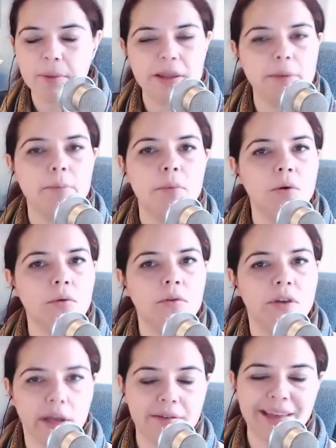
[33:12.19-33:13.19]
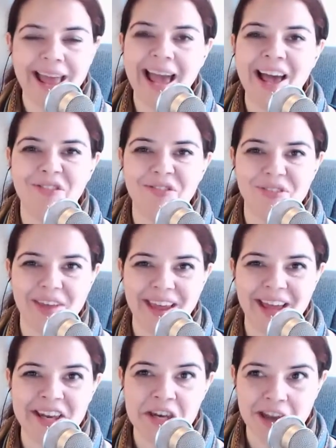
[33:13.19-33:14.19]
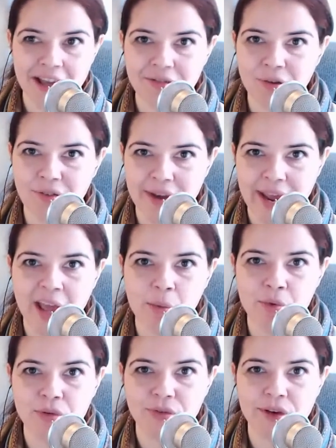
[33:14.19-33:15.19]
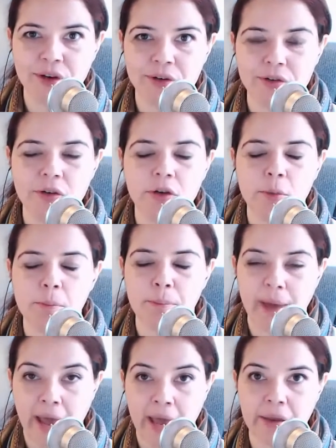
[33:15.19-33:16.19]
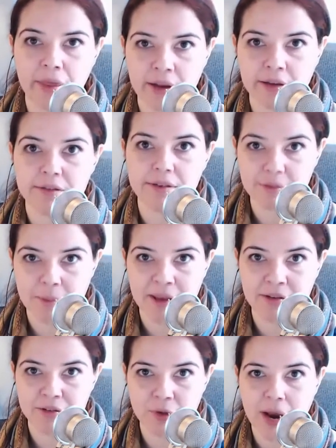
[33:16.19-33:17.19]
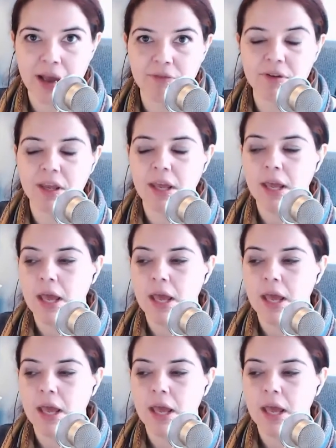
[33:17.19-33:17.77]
but the moon does have enough of an atmosphere to do bad things to spacecraft.